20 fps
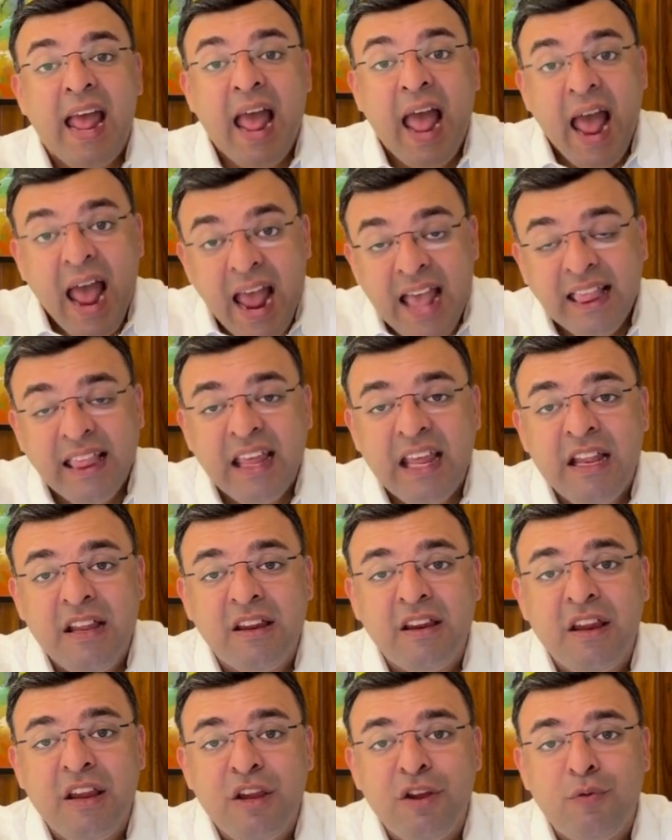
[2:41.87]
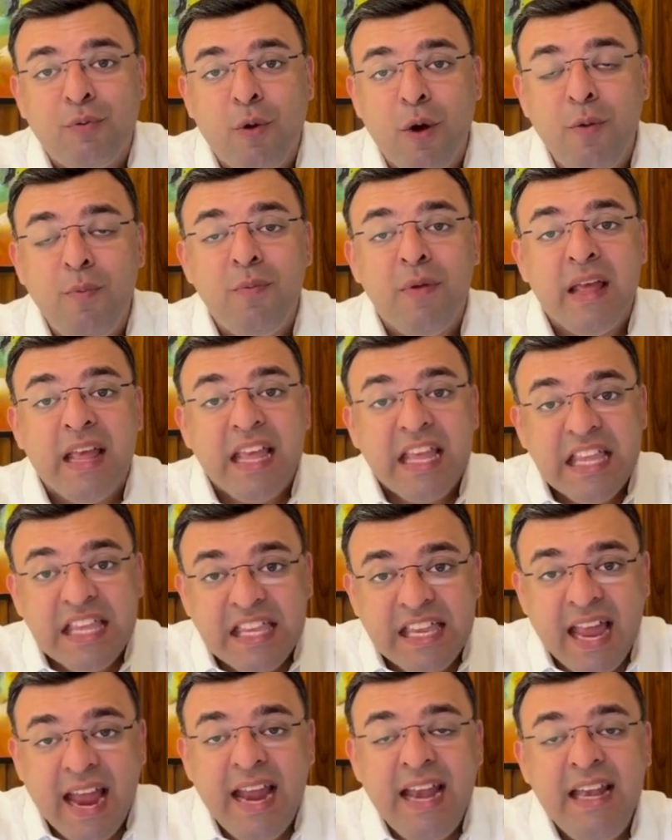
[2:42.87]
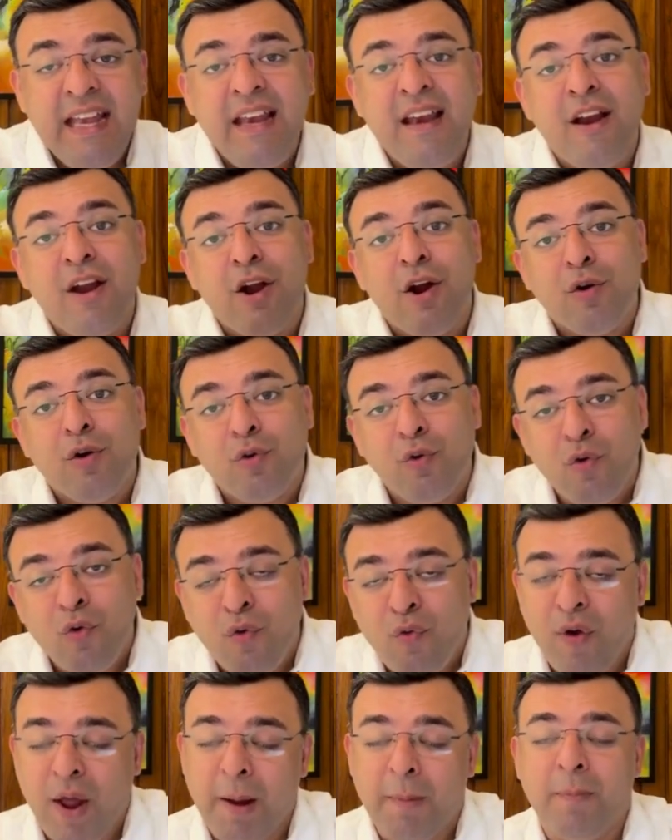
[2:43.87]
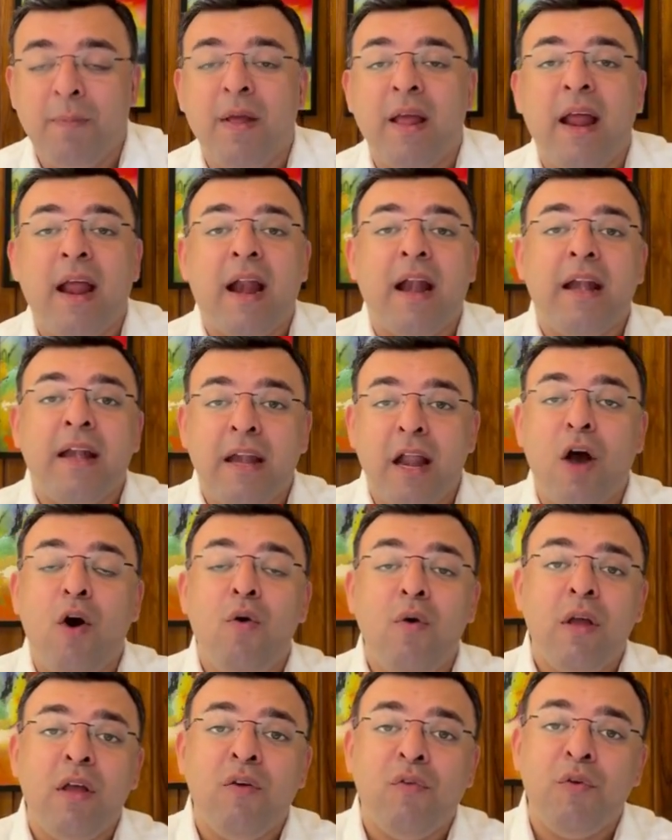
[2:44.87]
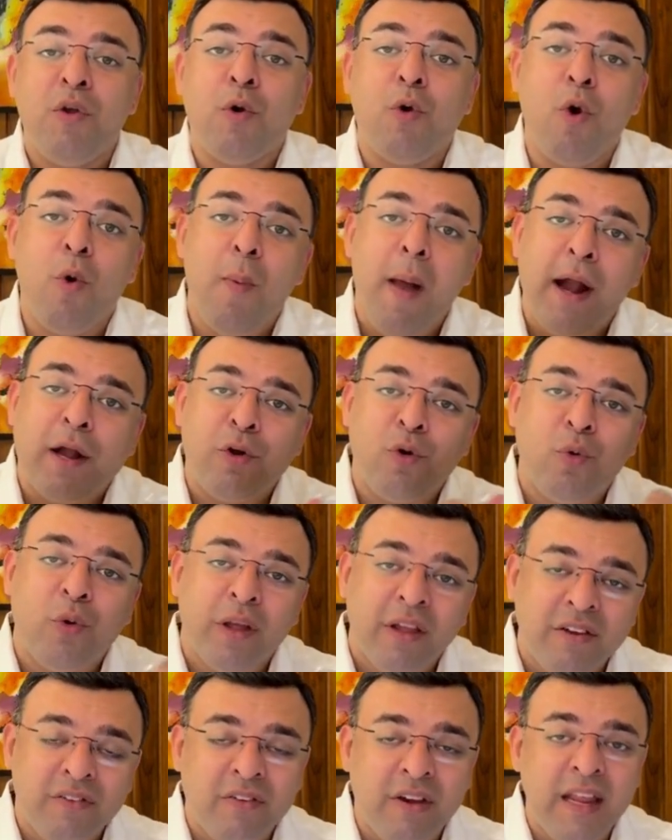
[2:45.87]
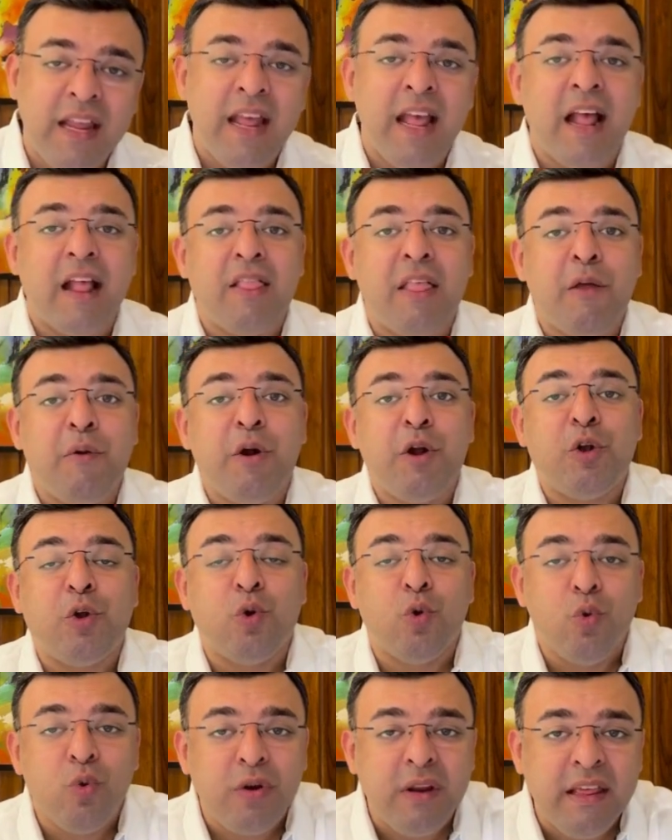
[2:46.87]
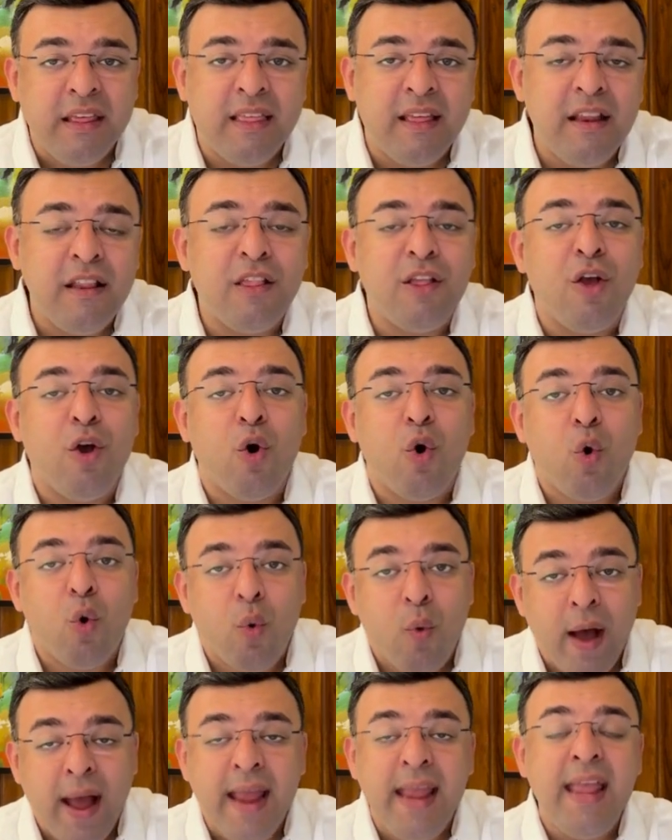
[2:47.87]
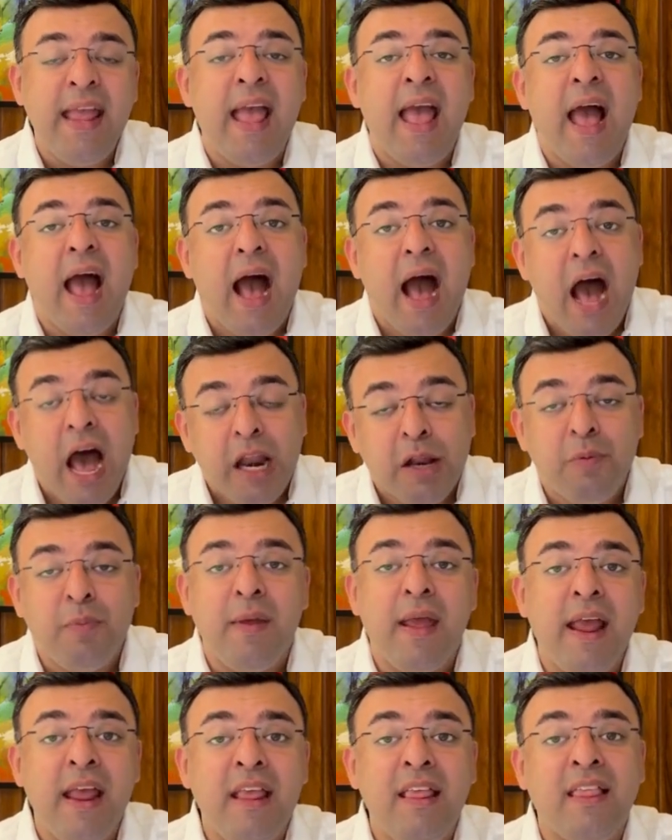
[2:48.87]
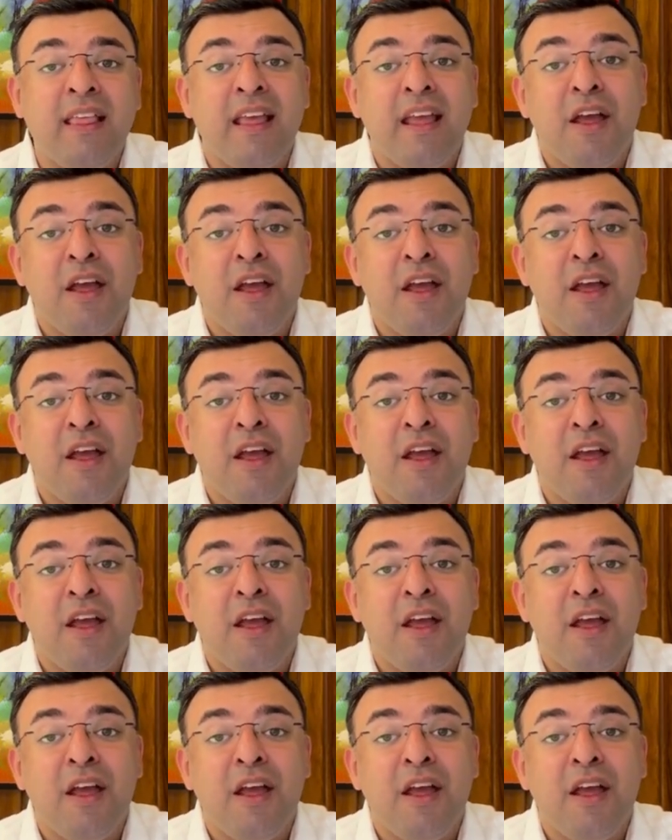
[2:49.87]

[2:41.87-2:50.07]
has increased from Jan to Feb. Now, if we go back to history, there were two reasons why RBI's